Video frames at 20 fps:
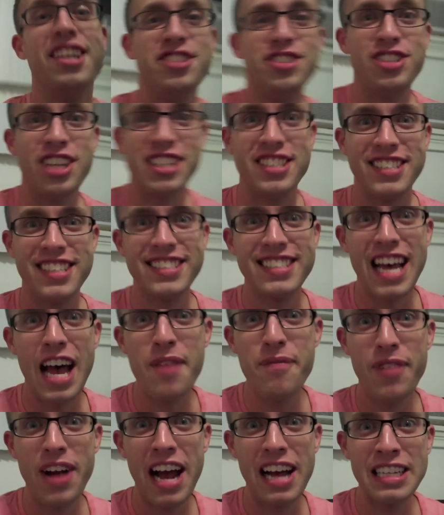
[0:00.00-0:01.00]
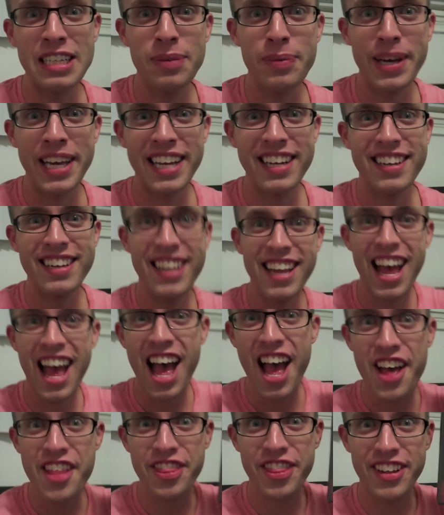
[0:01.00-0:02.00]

Just in time for Halloween. The